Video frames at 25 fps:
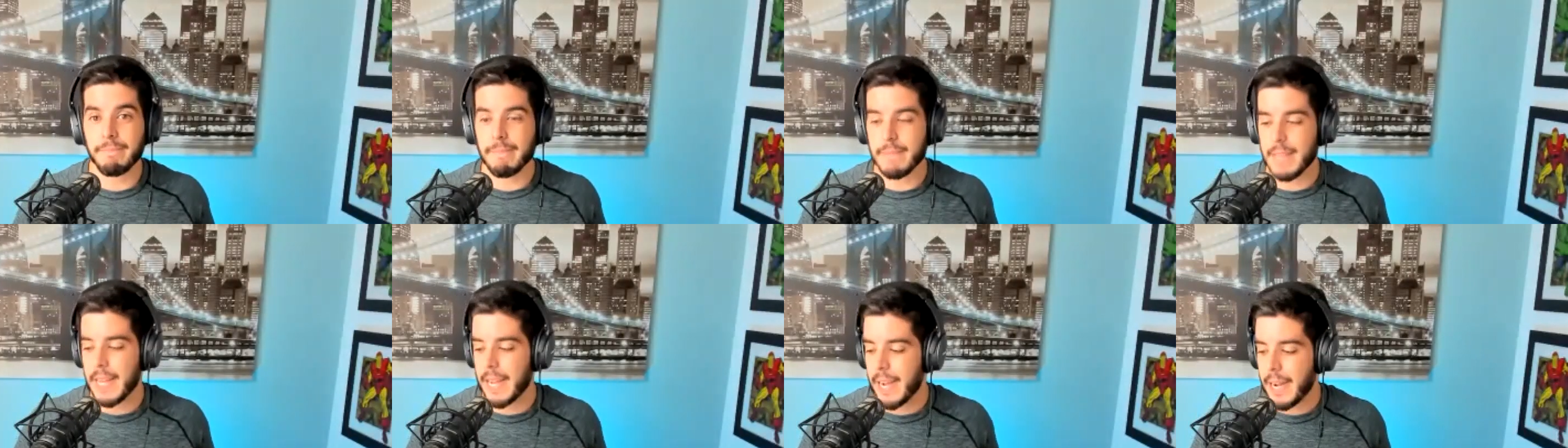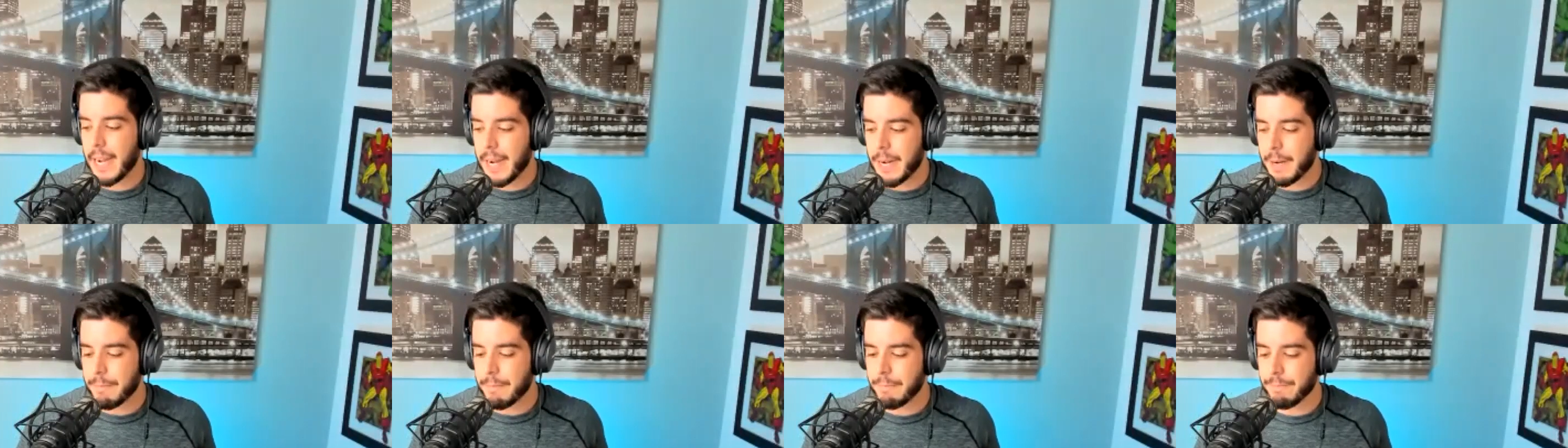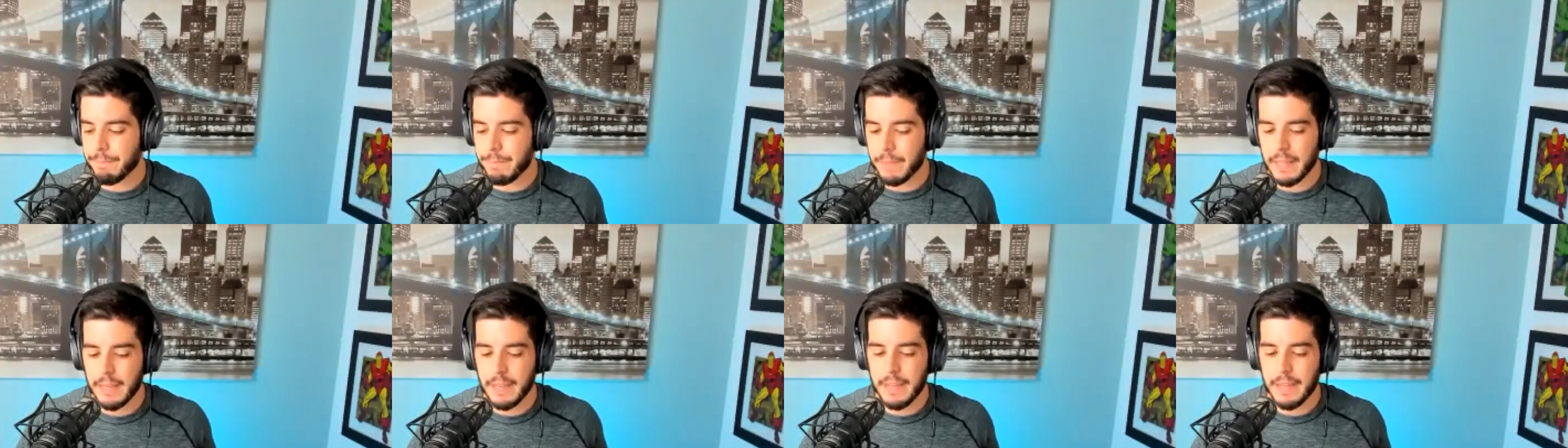
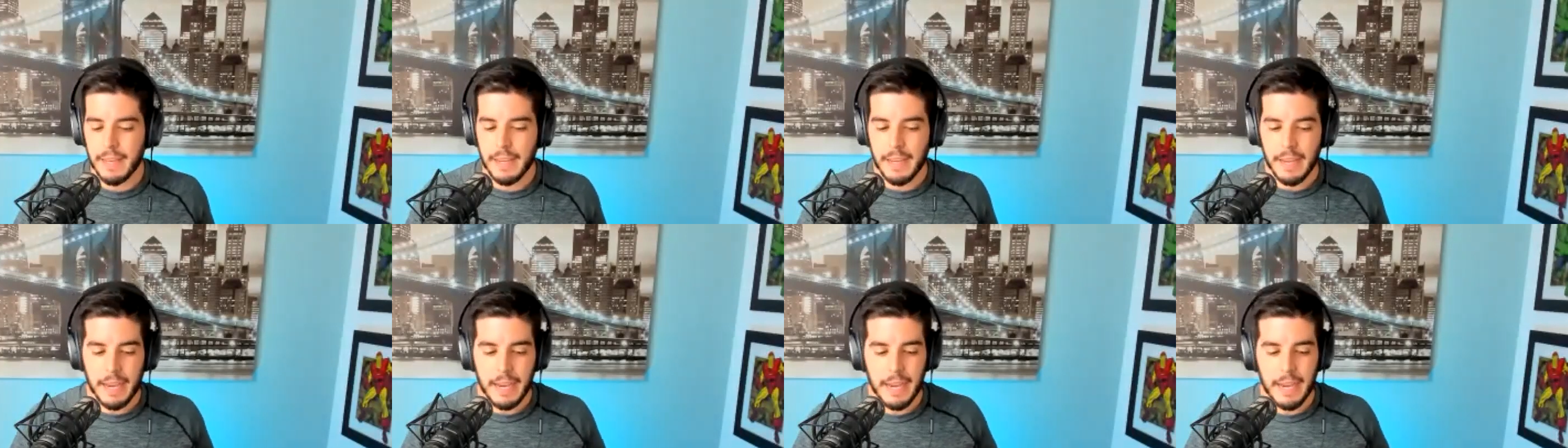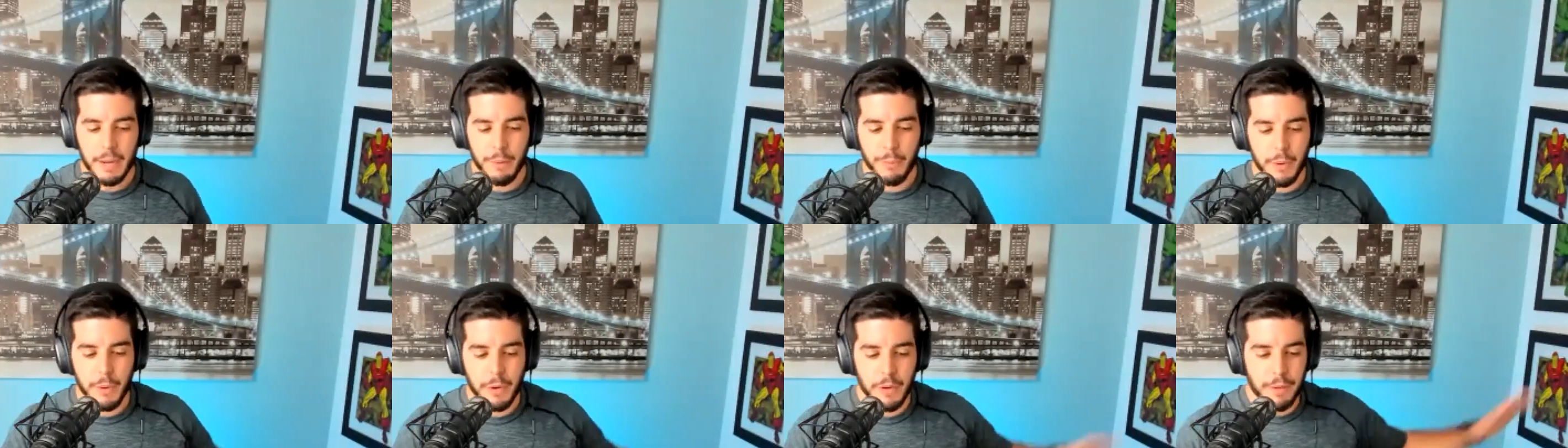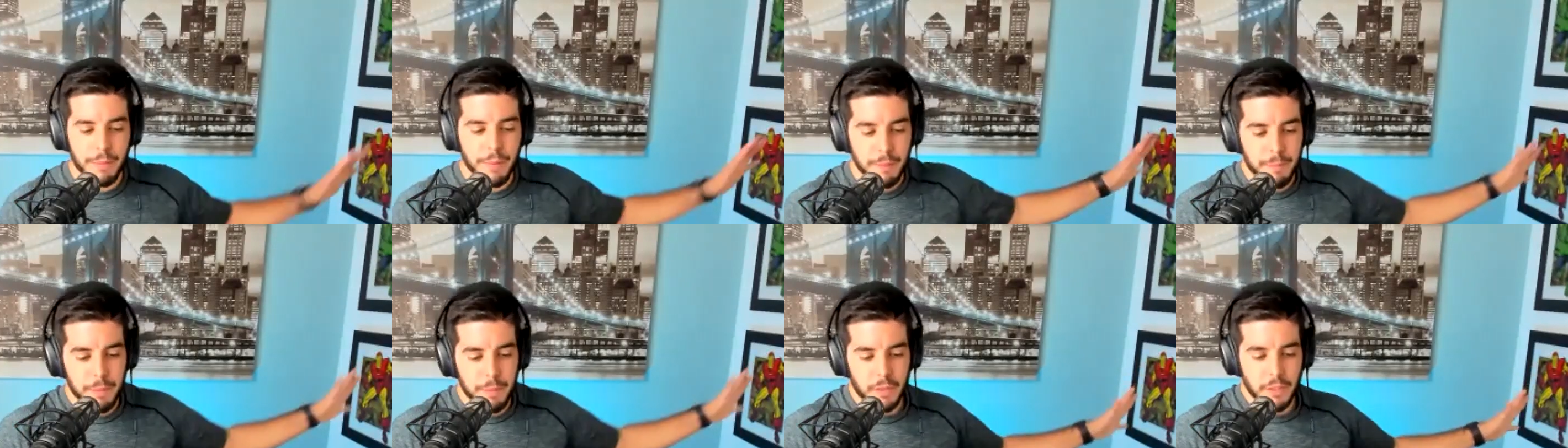And we're
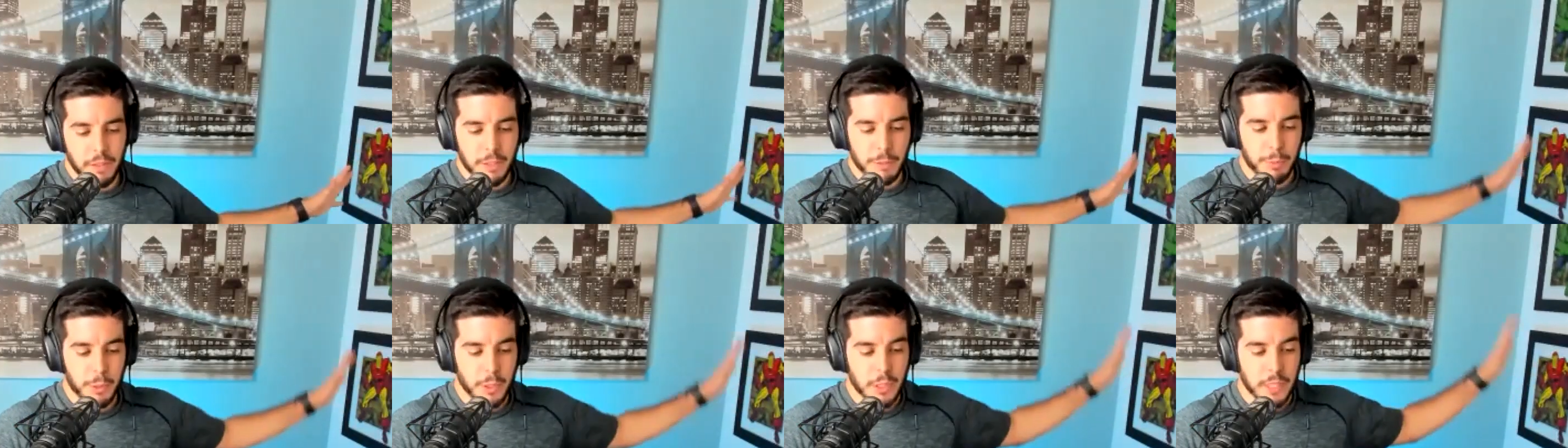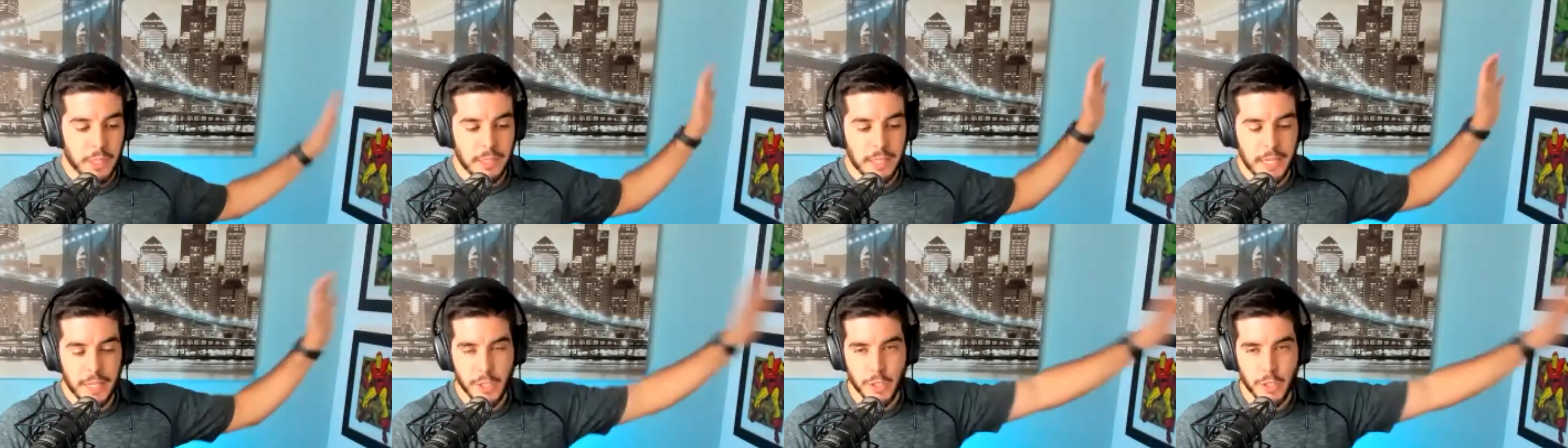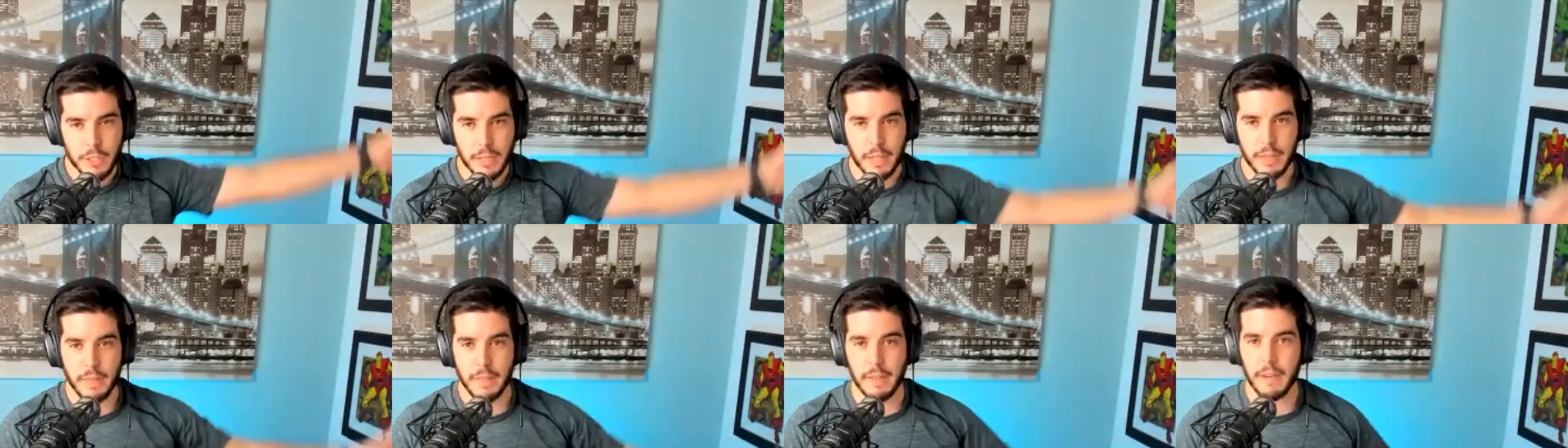in the middle of this
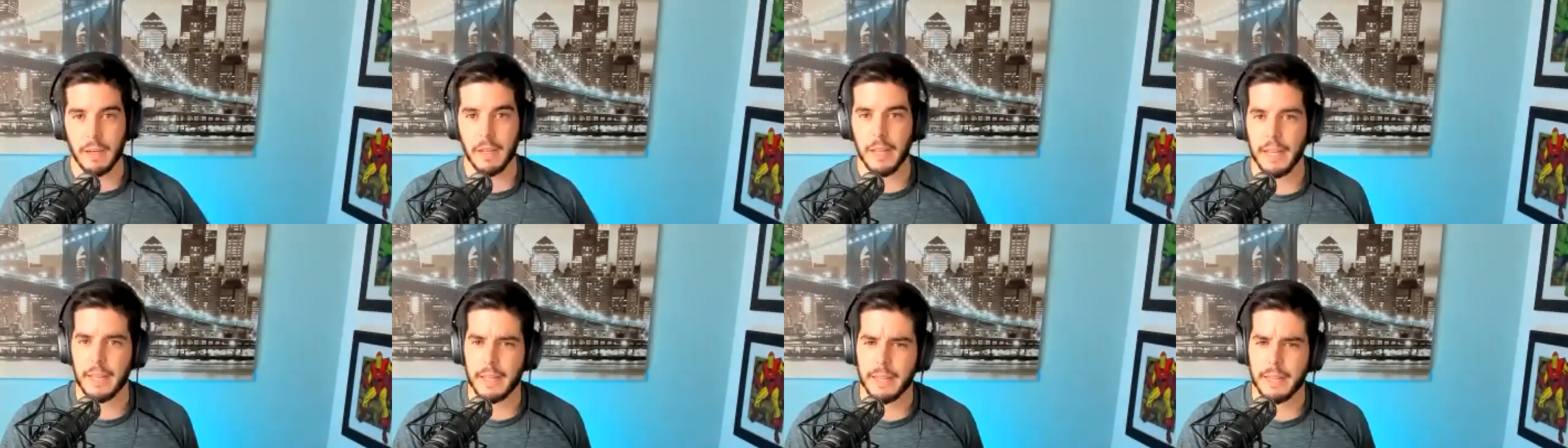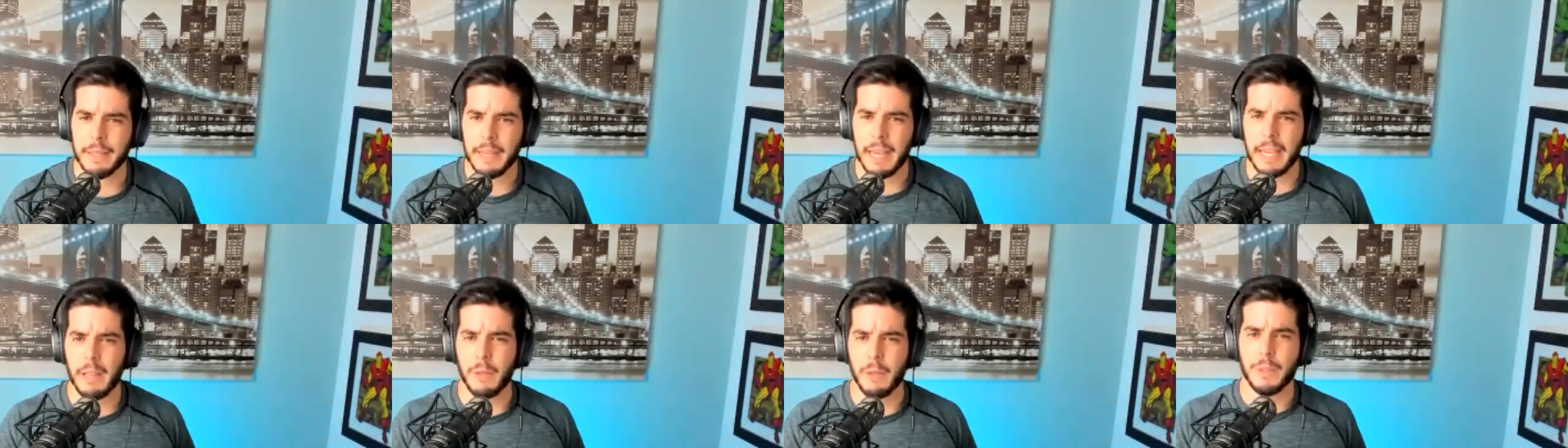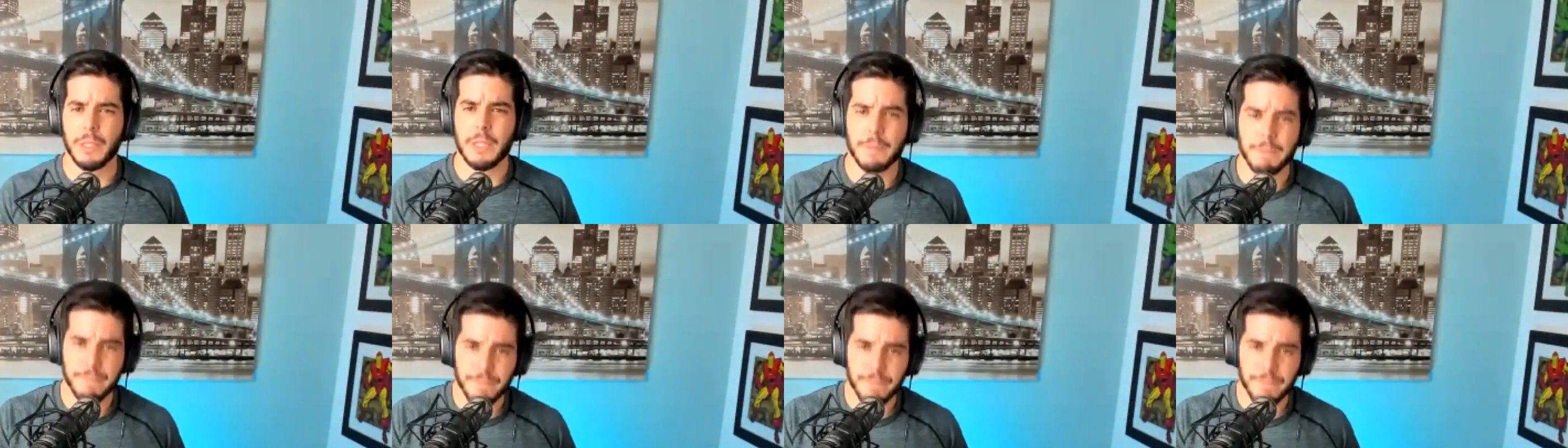presentation and they're like, hey, Luis,